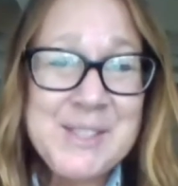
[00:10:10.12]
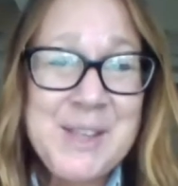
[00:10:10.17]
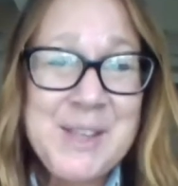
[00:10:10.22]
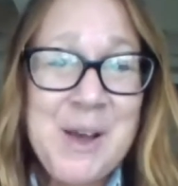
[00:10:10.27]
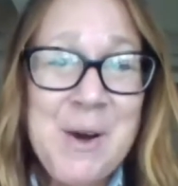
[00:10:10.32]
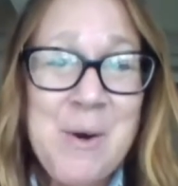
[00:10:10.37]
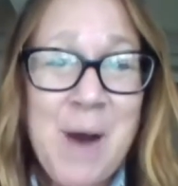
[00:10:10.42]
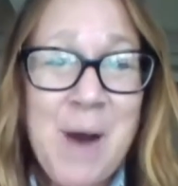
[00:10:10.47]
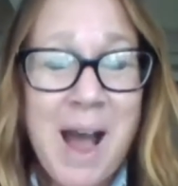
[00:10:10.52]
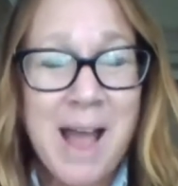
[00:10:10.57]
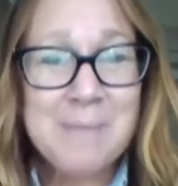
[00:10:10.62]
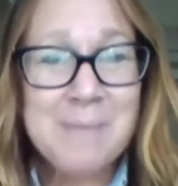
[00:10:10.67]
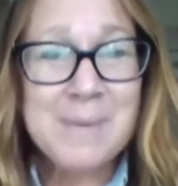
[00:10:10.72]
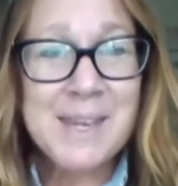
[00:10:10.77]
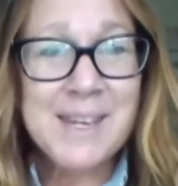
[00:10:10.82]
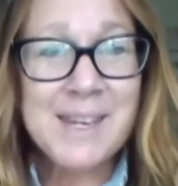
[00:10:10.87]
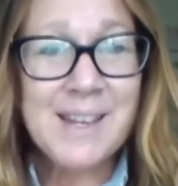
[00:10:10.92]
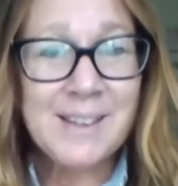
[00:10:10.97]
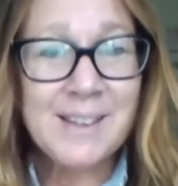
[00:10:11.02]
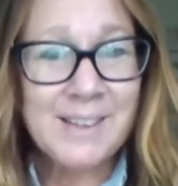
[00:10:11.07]
so I
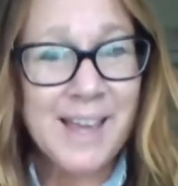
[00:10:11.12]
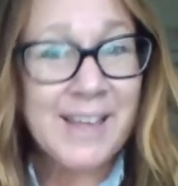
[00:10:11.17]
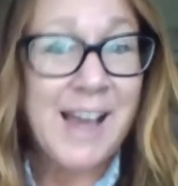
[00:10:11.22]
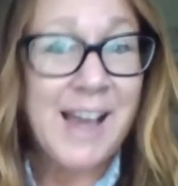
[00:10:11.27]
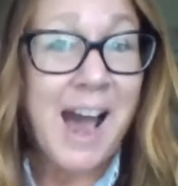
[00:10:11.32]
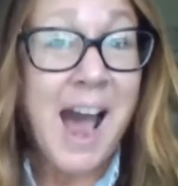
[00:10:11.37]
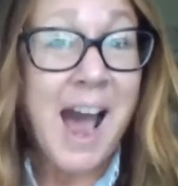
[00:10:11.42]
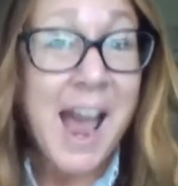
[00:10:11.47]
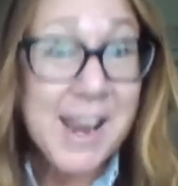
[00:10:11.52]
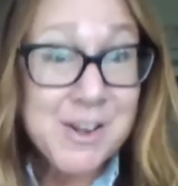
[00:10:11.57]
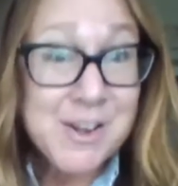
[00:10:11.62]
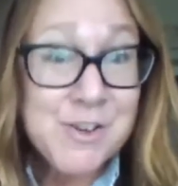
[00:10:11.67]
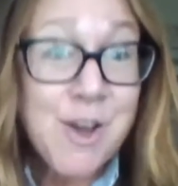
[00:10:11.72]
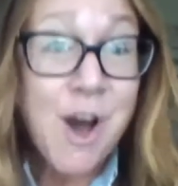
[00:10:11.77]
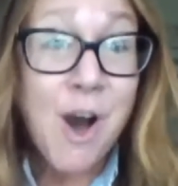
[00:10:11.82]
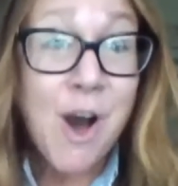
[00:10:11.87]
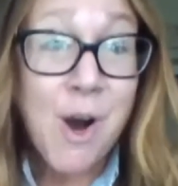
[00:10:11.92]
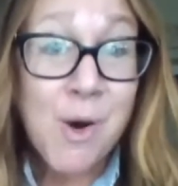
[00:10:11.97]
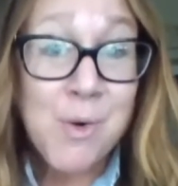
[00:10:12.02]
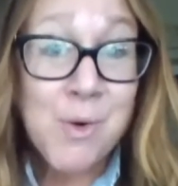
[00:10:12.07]
mean, like I
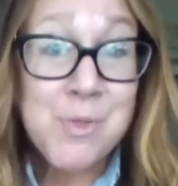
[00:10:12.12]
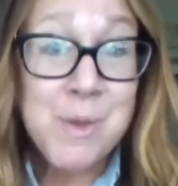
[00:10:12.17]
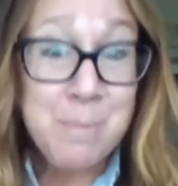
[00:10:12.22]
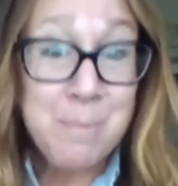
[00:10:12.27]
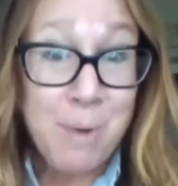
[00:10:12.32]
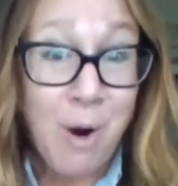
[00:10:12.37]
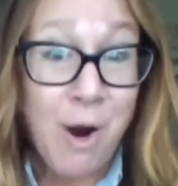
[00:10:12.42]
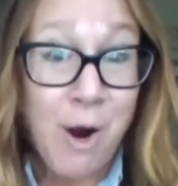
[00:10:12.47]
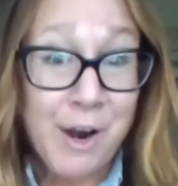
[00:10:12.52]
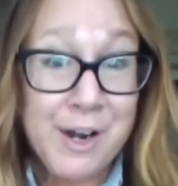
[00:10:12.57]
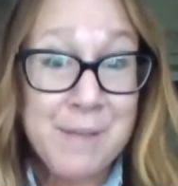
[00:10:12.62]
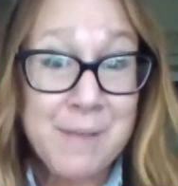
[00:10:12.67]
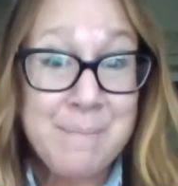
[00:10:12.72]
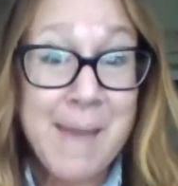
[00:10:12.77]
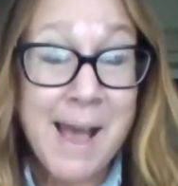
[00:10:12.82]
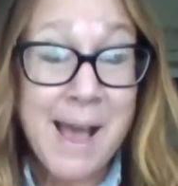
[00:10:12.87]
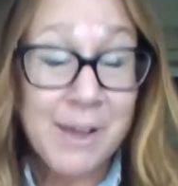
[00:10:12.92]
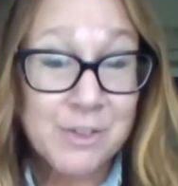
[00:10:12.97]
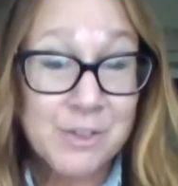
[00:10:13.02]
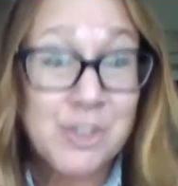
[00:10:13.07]
know the part
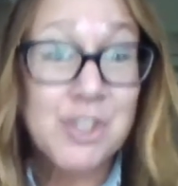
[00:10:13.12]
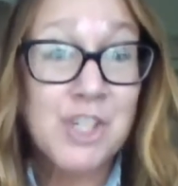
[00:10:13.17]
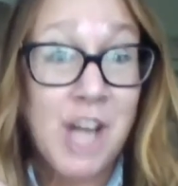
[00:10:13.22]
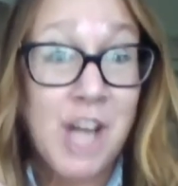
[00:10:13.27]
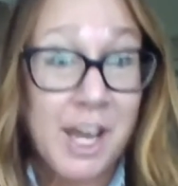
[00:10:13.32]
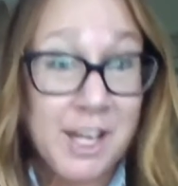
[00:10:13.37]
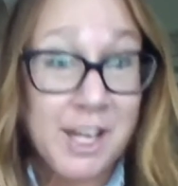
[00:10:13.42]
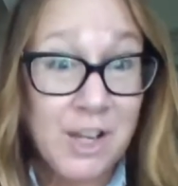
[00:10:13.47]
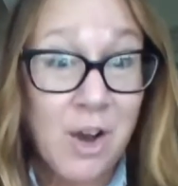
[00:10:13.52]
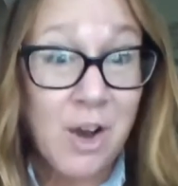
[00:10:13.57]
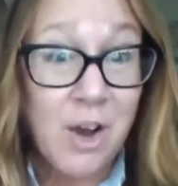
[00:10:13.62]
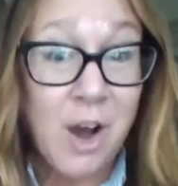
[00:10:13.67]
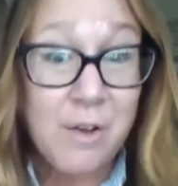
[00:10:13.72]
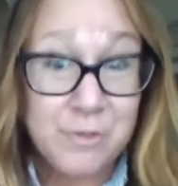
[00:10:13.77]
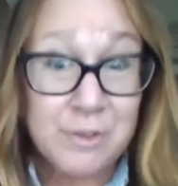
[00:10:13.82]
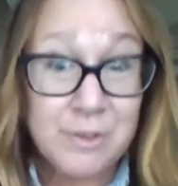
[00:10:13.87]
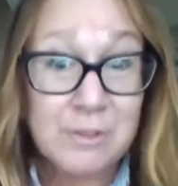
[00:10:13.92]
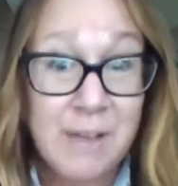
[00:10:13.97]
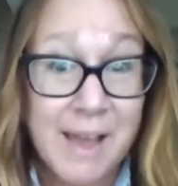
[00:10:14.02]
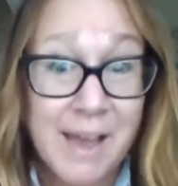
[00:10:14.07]
about shutting
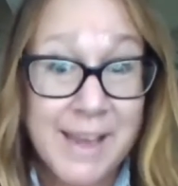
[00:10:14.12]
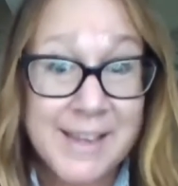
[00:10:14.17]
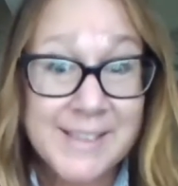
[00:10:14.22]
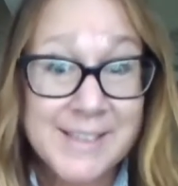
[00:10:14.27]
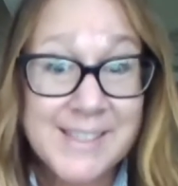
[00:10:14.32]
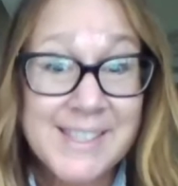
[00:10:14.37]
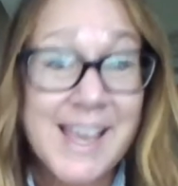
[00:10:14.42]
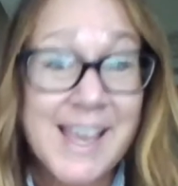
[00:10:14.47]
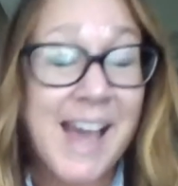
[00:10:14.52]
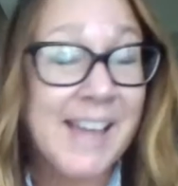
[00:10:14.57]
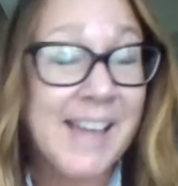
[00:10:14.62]
off the lights.